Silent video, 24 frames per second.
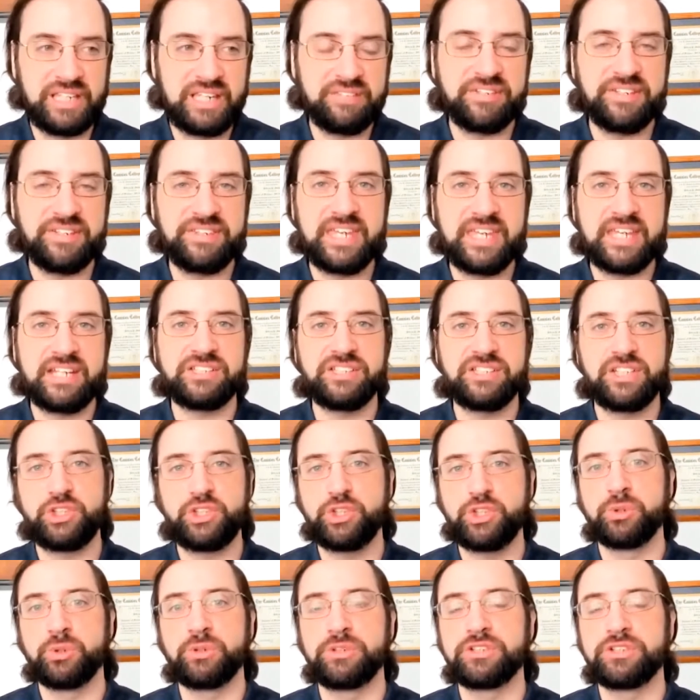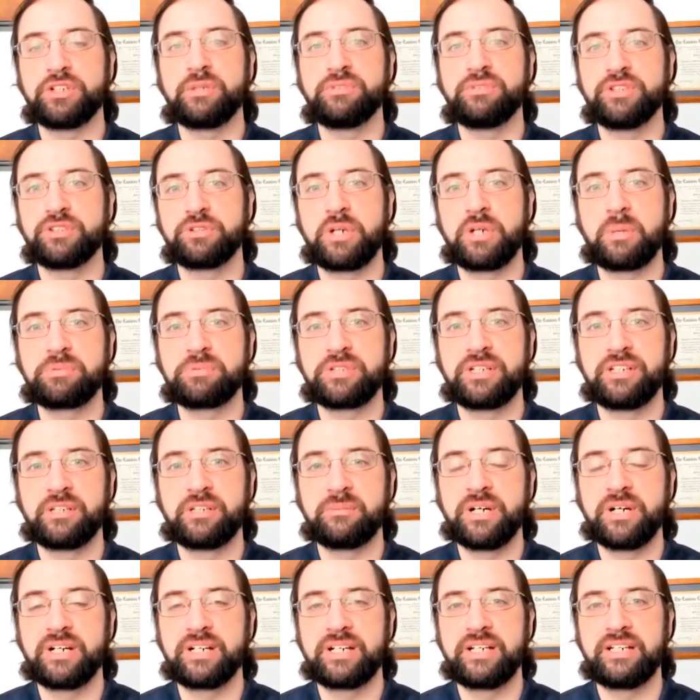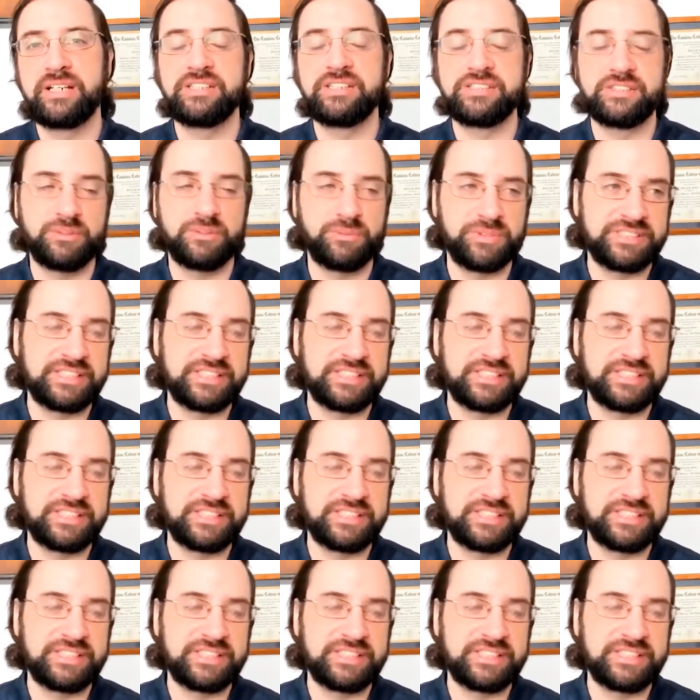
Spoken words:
believing that it's a short-term disruption in the market.